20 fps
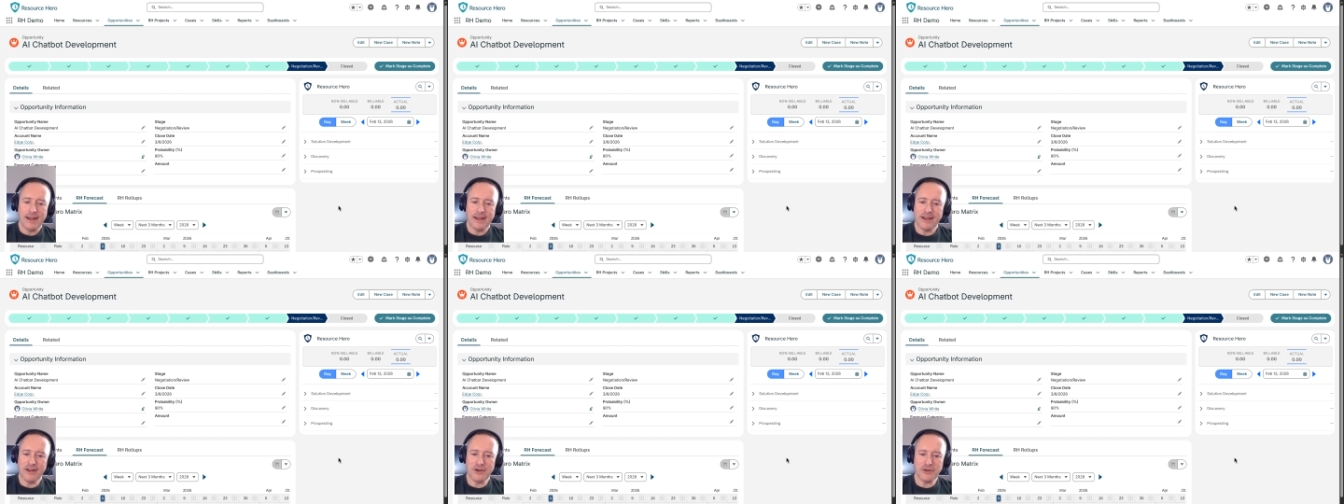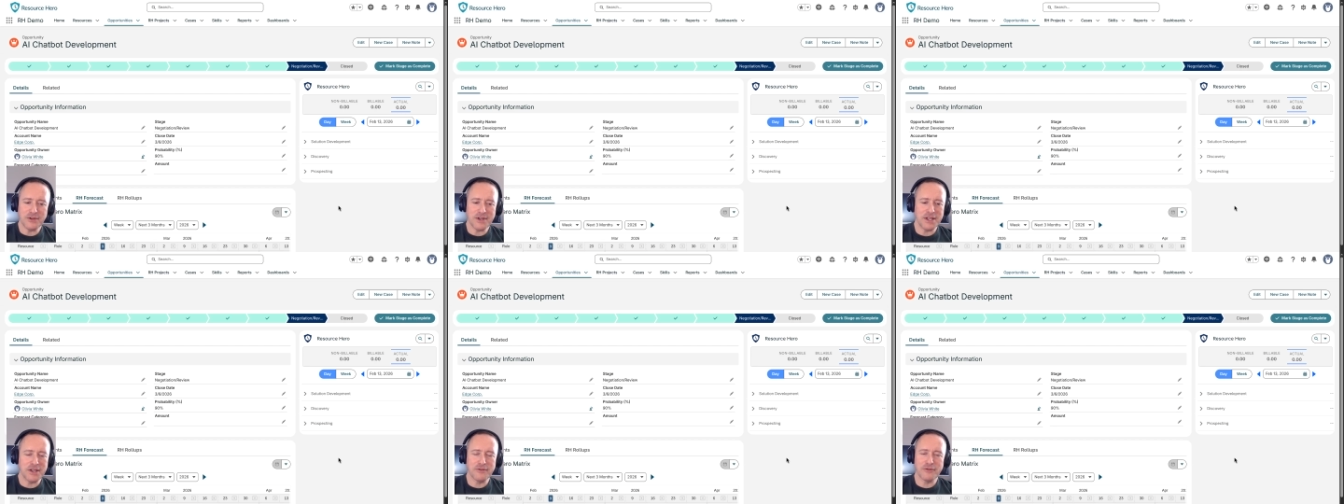You
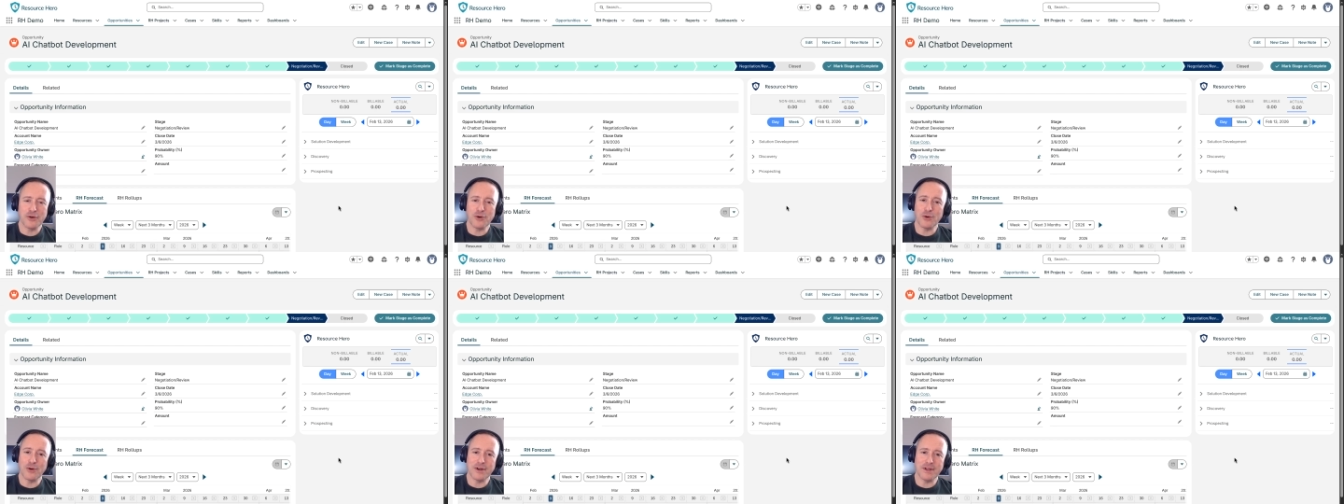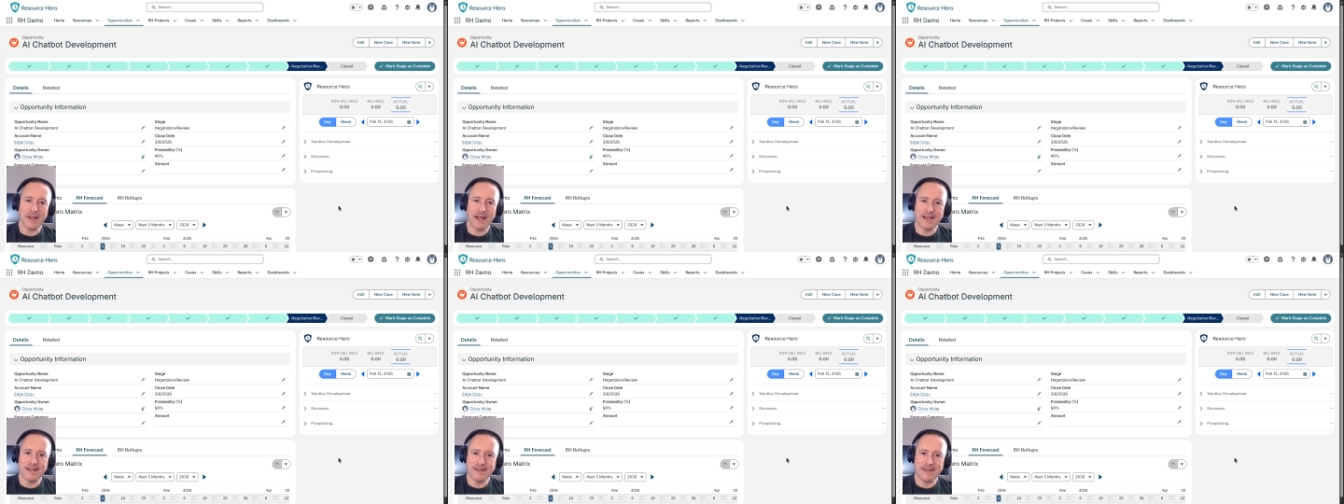don't need to record
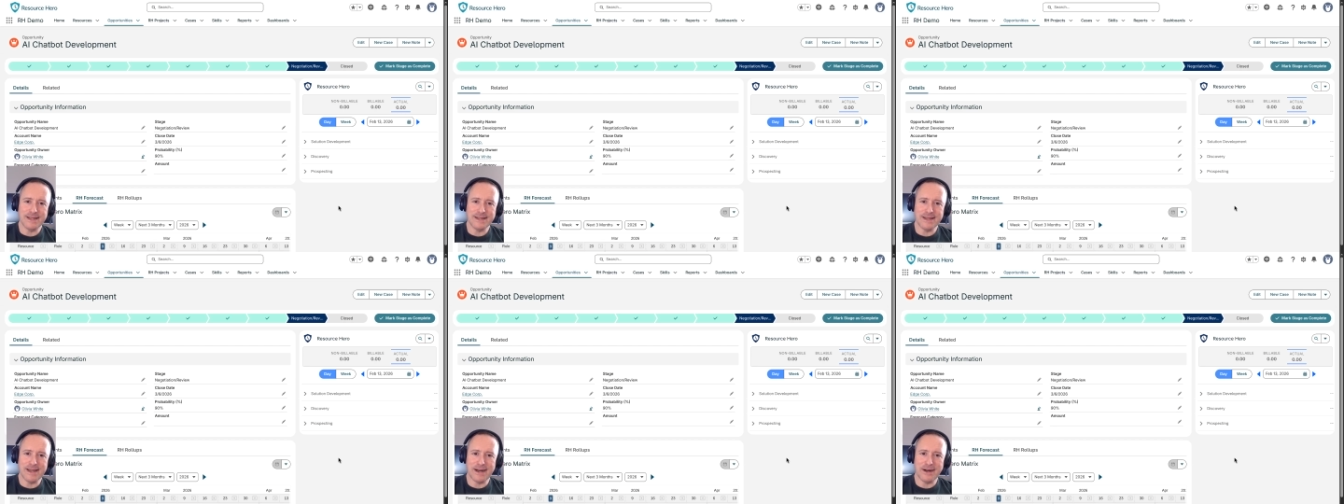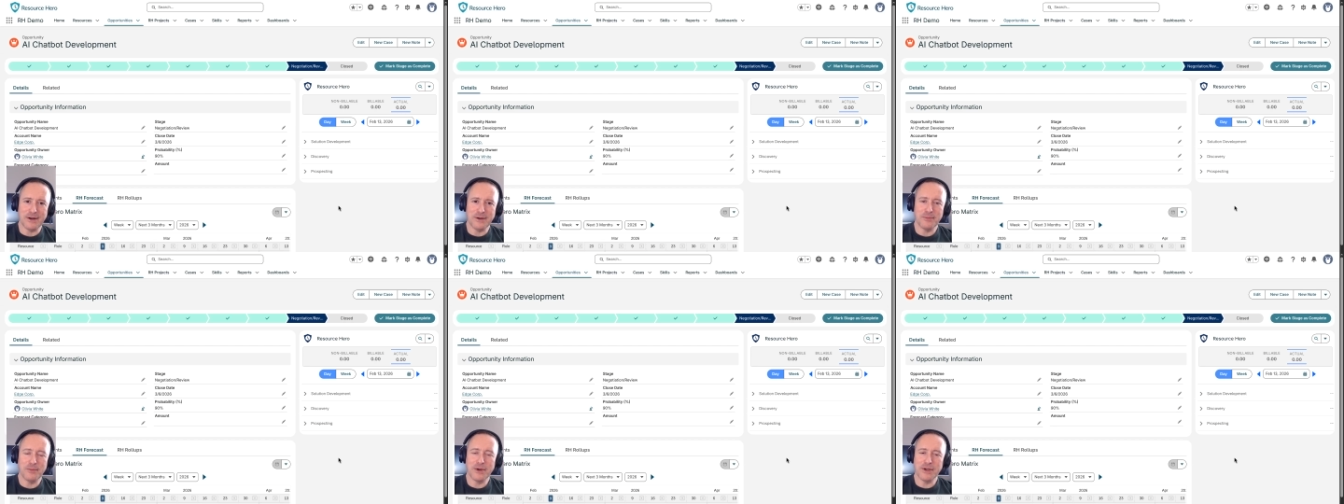a lot of
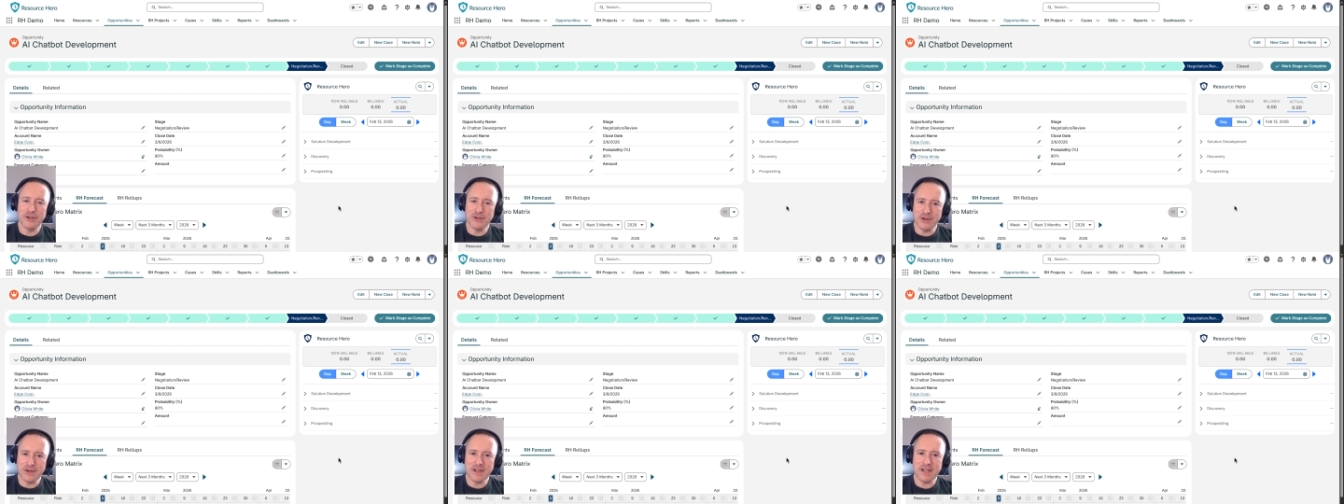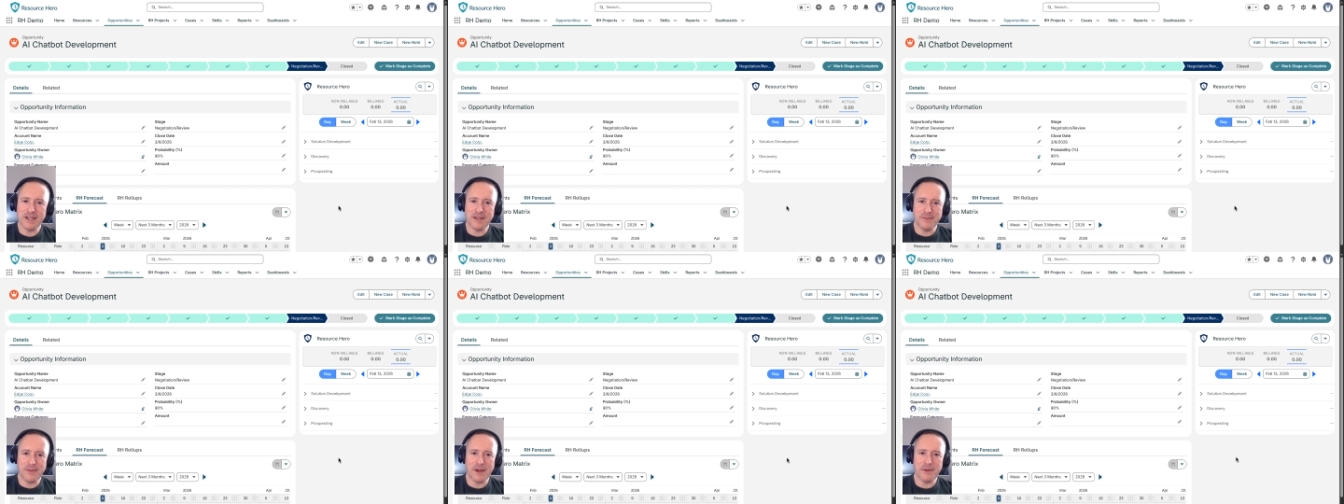detail, but you do
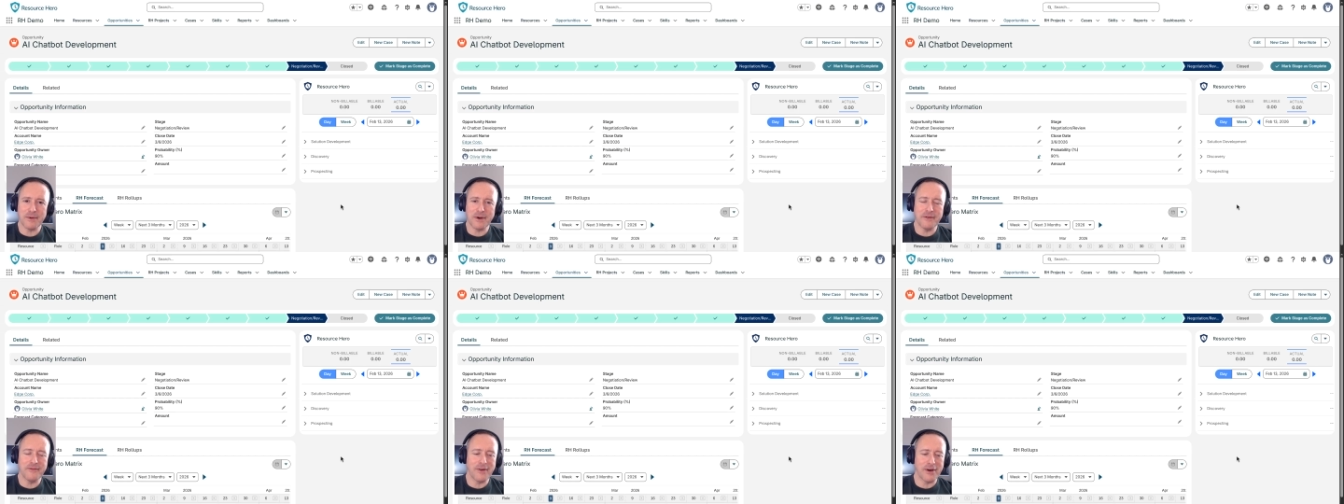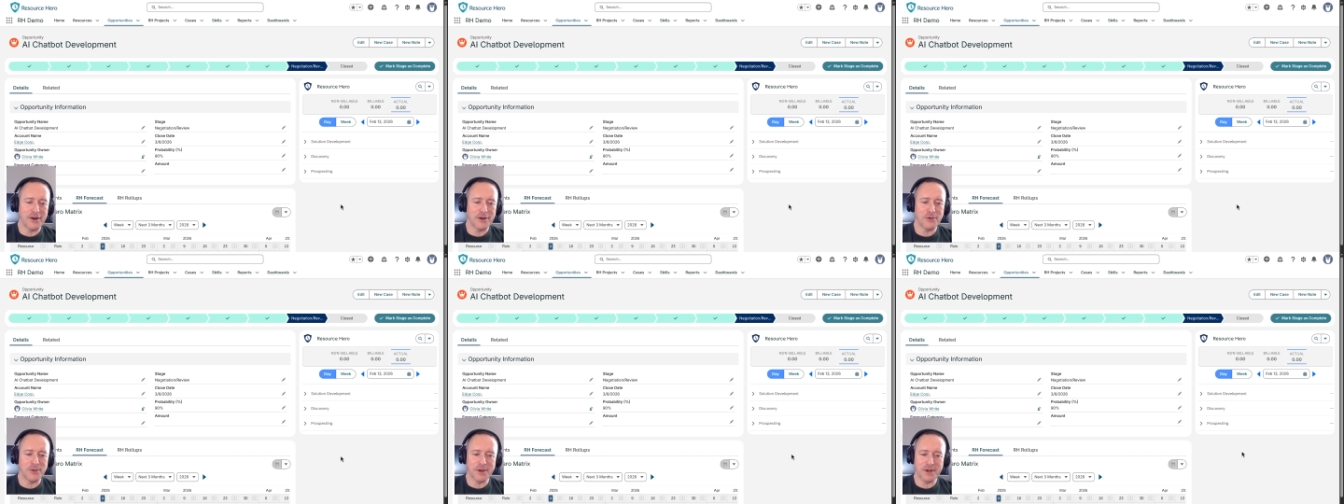need to be able to
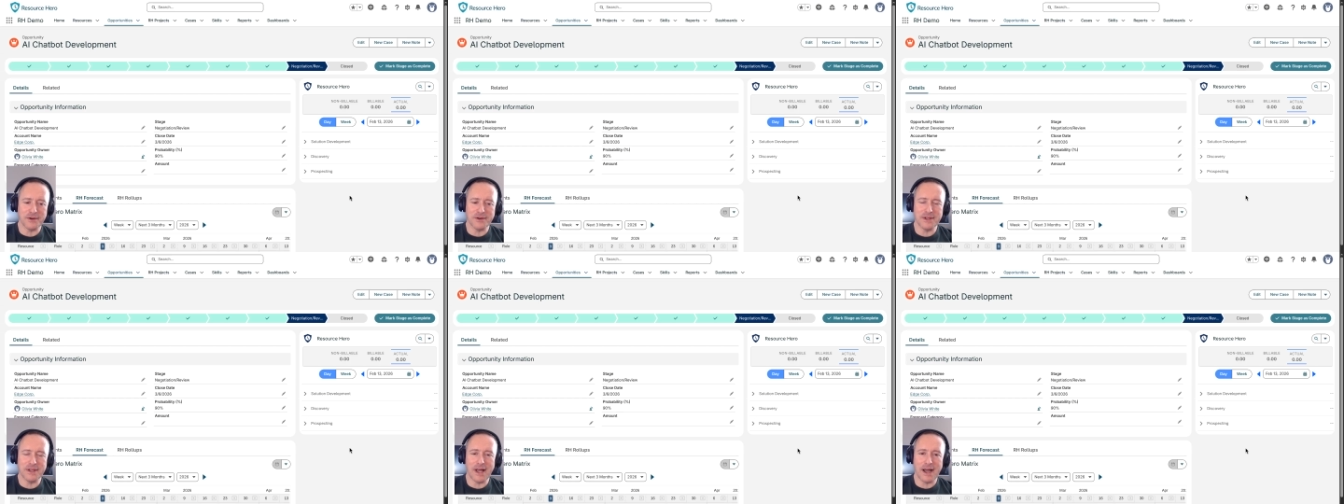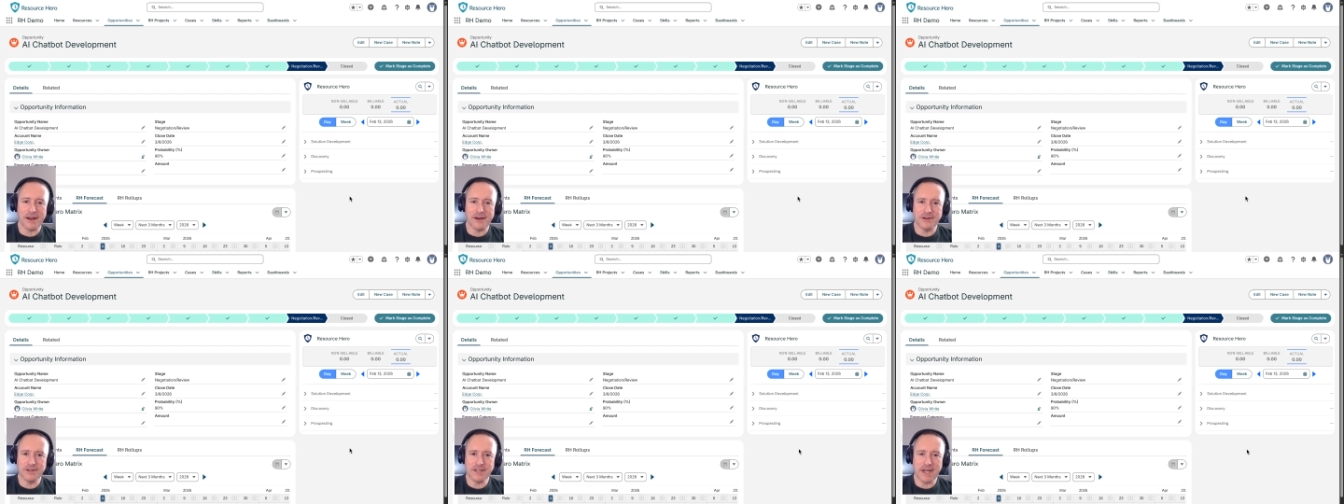very quickly
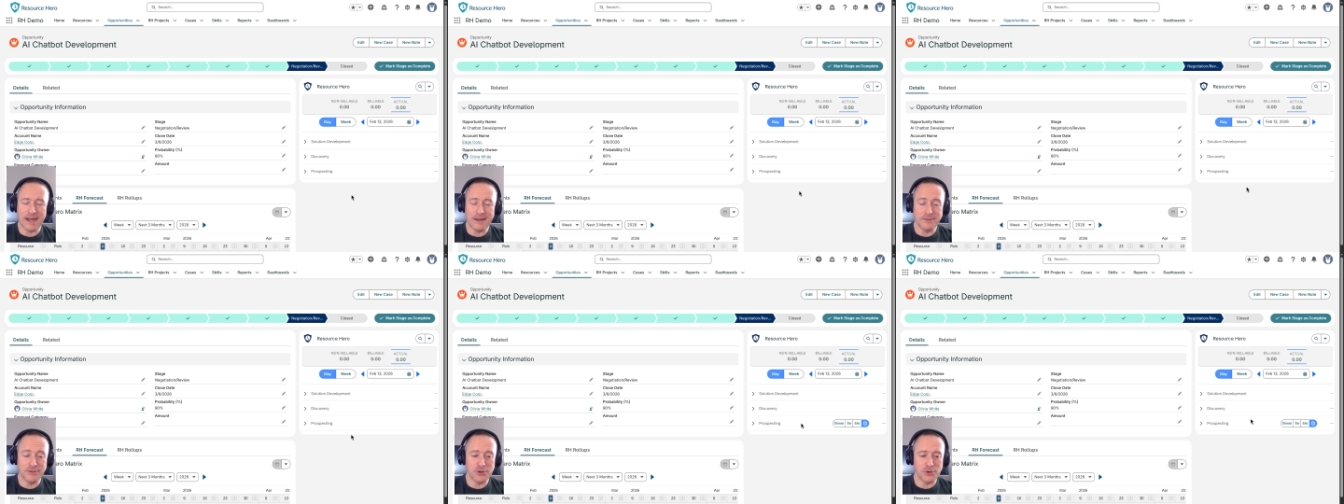log your time